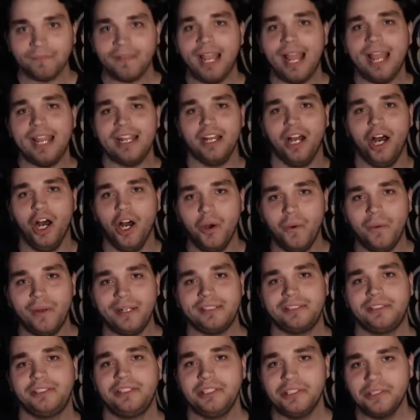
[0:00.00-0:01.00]
I owe
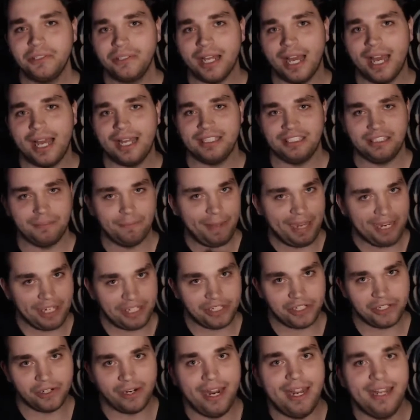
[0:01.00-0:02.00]
it to you guys to make
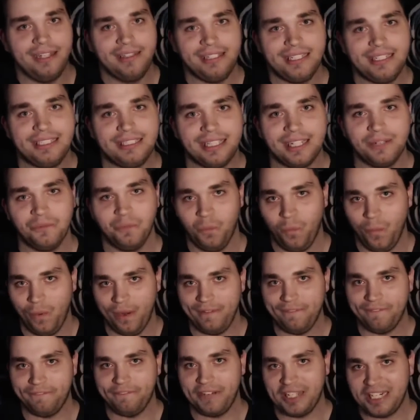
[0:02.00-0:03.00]
sure I at least get
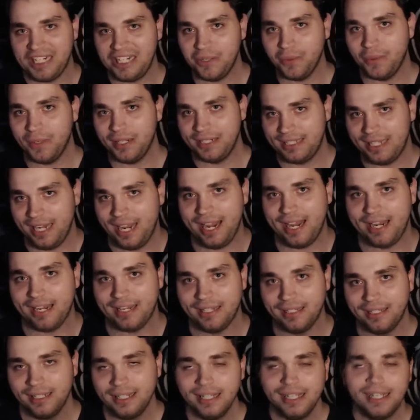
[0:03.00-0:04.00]
one video a
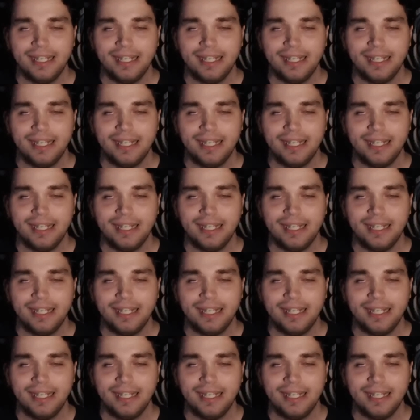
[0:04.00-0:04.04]
day.